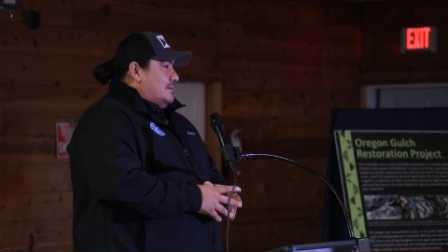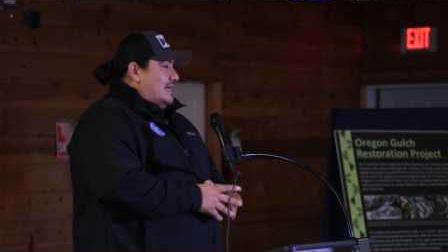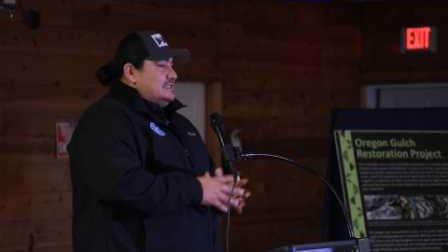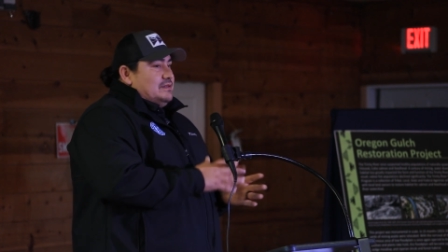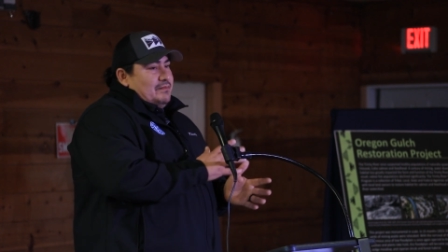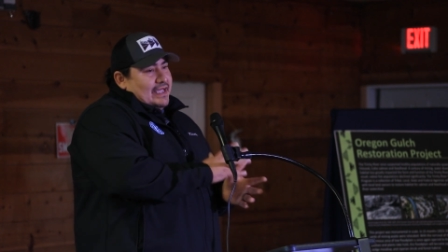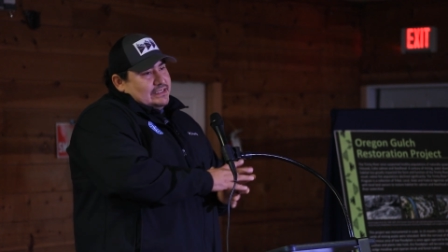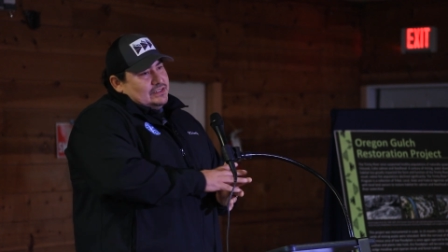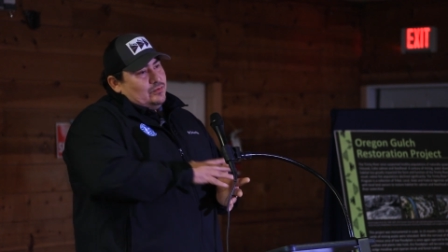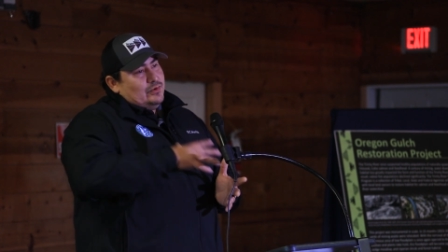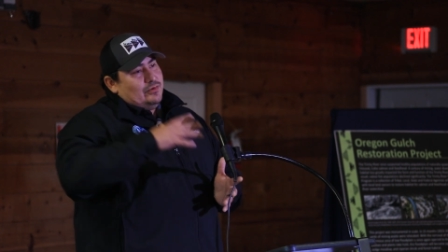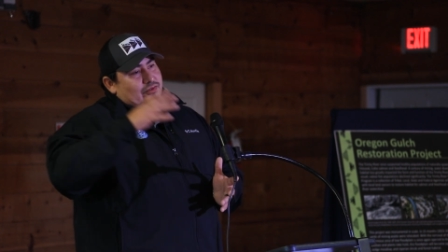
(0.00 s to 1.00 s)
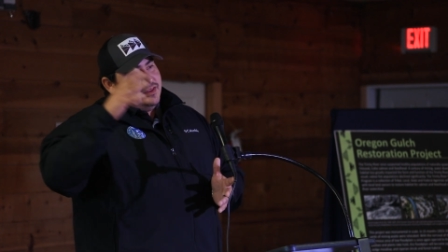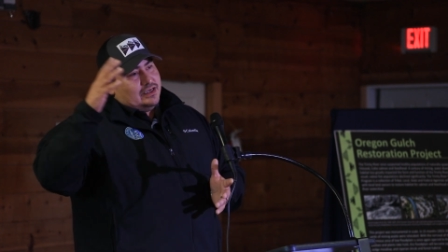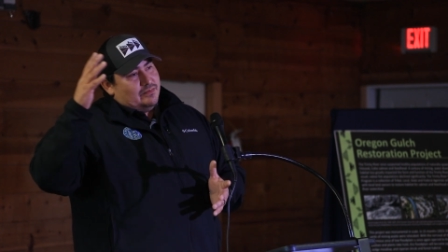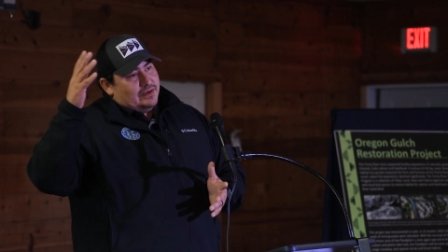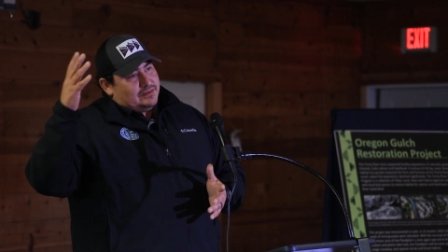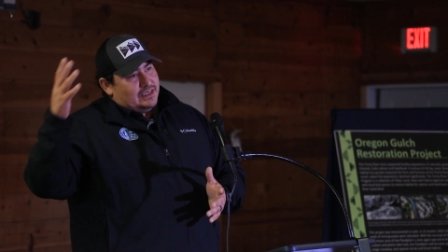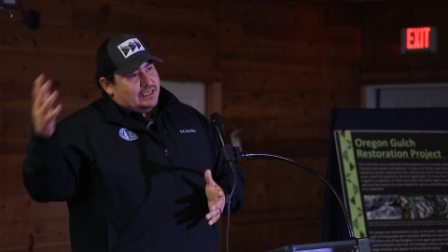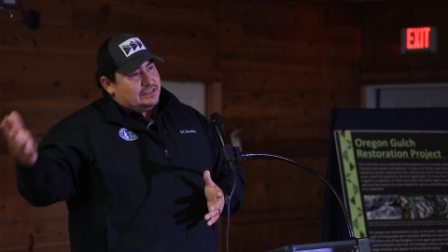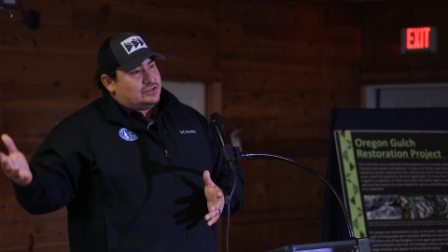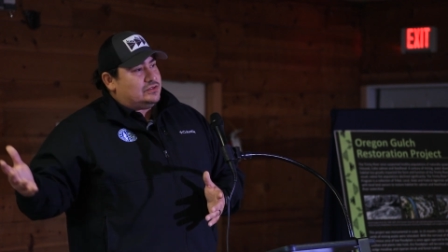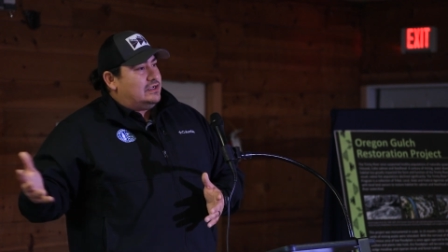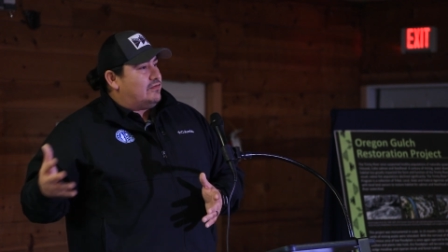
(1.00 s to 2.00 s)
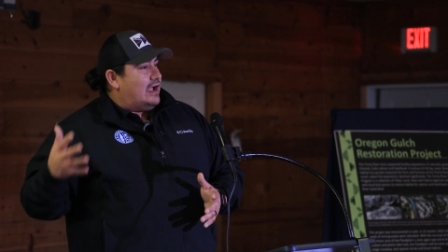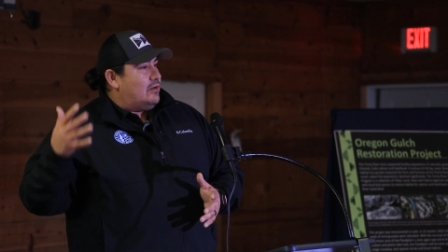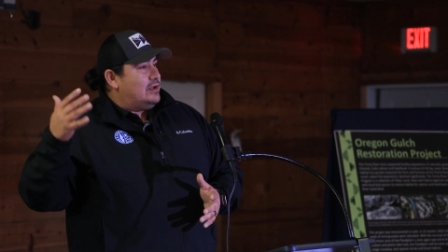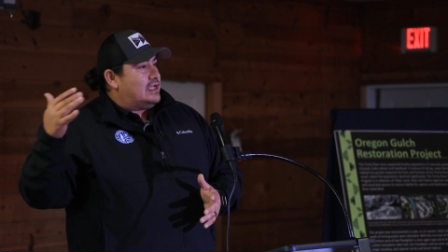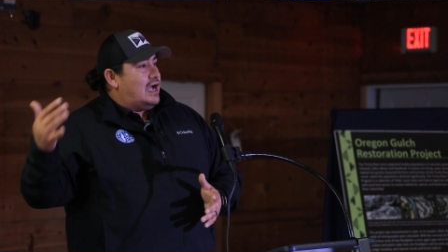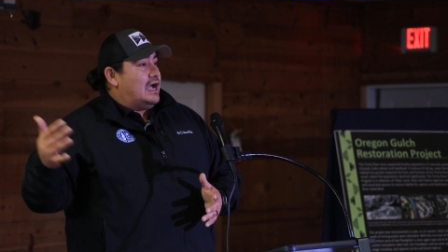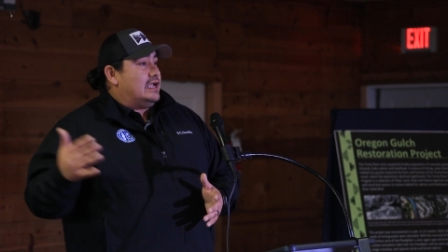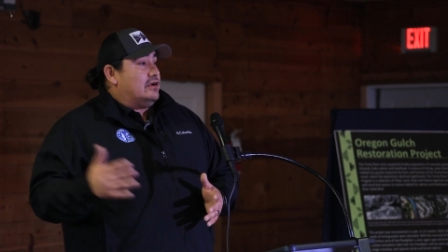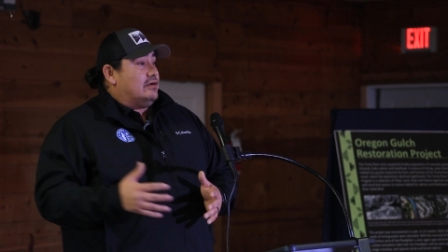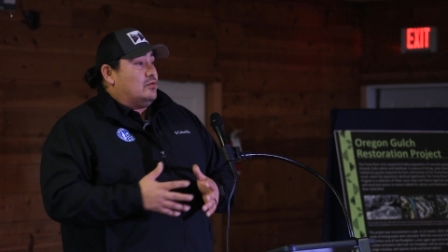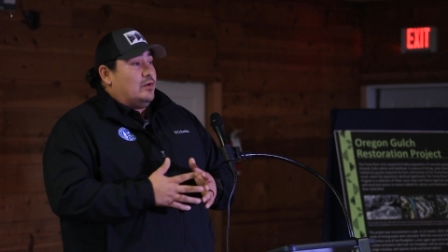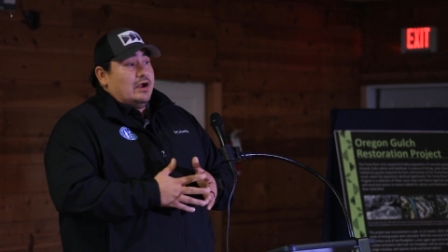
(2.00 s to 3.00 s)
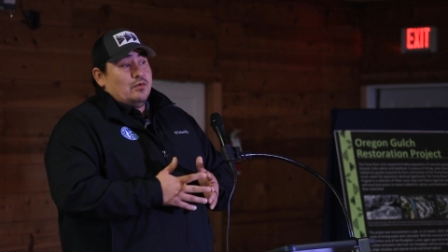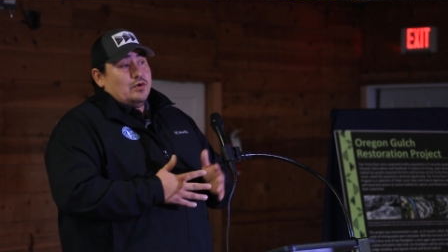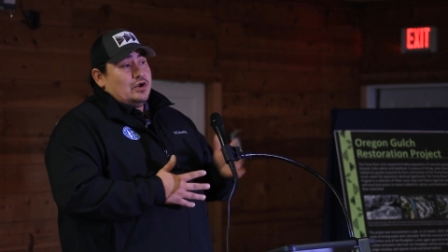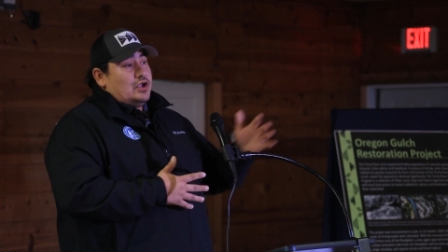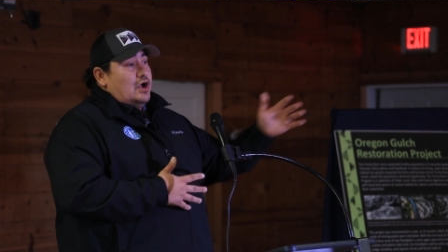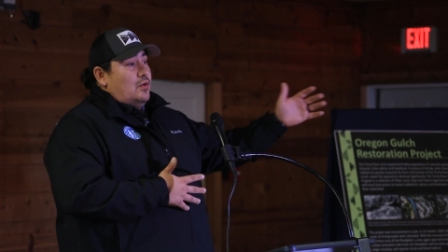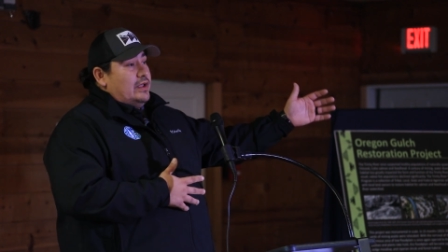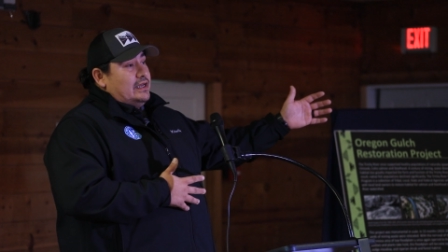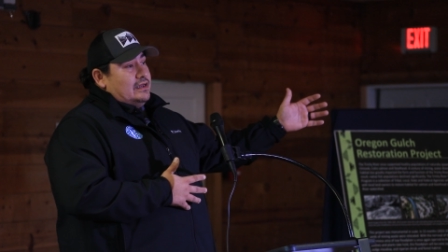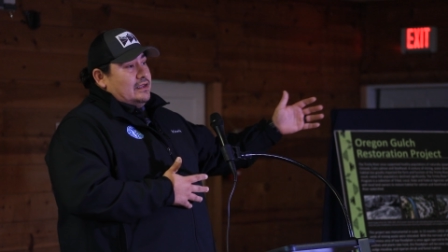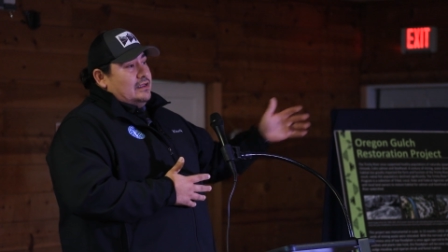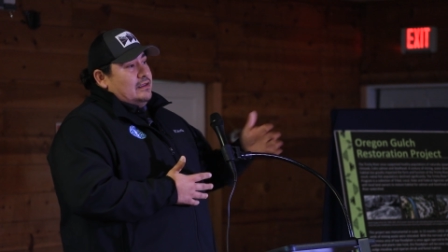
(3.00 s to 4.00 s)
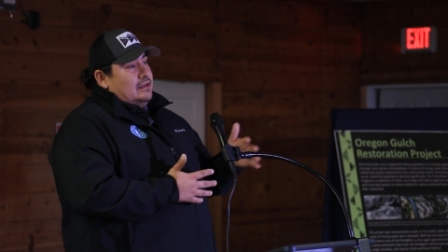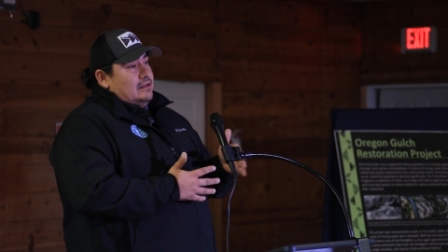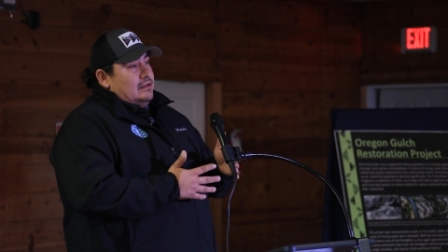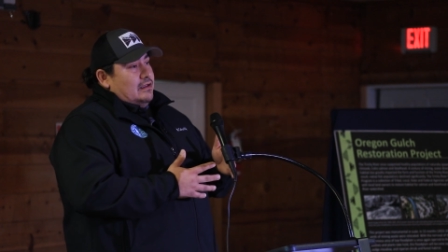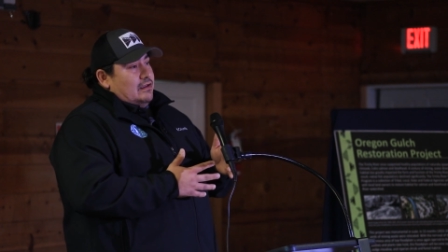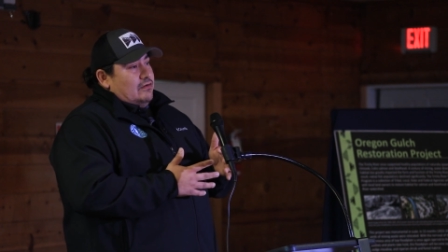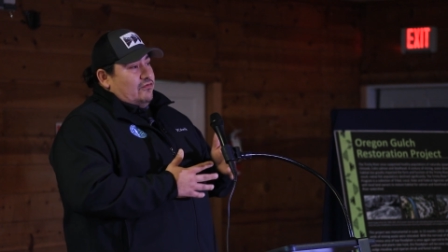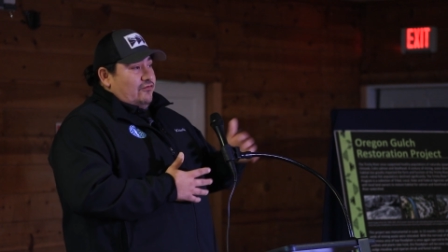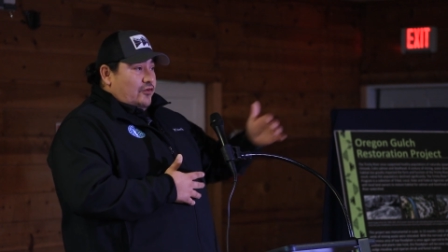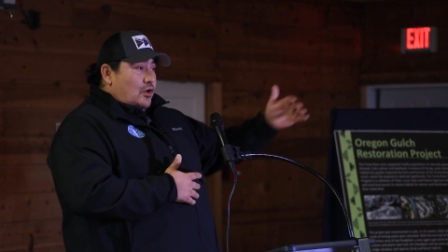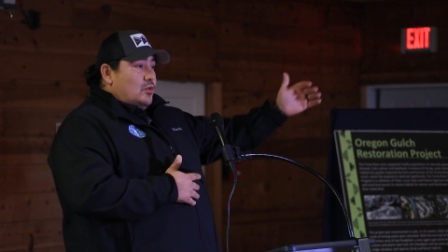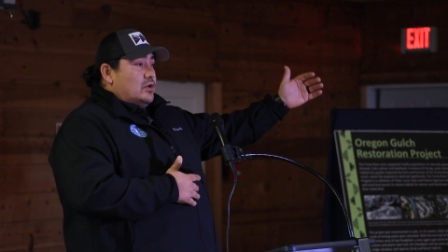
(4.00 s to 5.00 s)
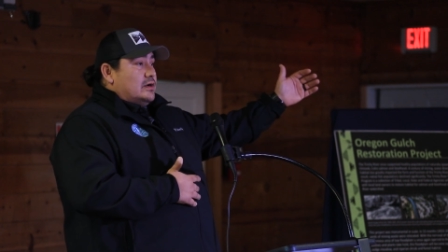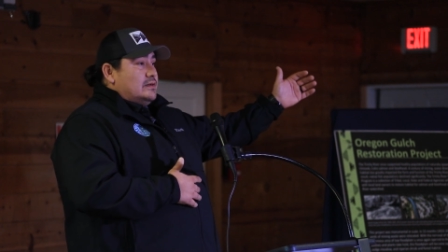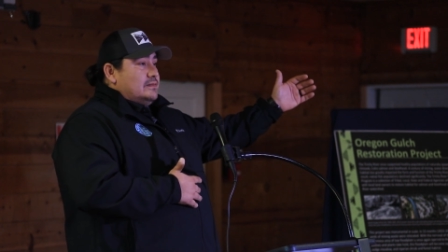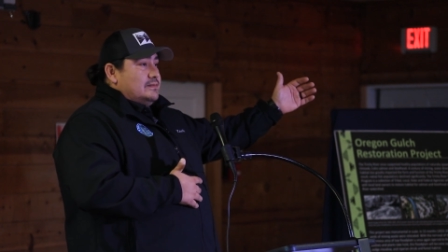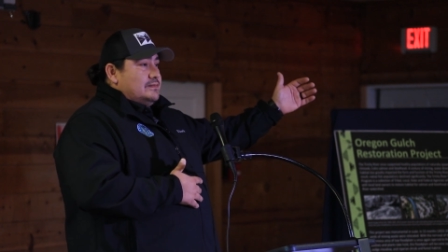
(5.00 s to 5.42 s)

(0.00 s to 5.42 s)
It's amazing when we think about the history of how we got here and where we're going forward.